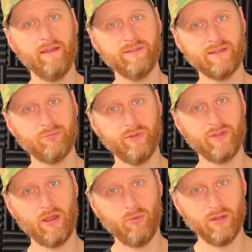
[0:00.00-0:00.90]
a
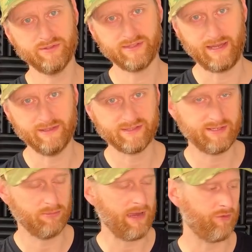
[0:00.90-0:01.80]
6.01 stainless
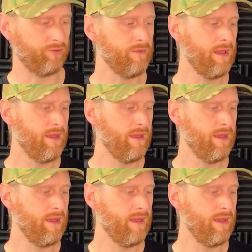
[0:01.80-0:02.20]
steel barrel.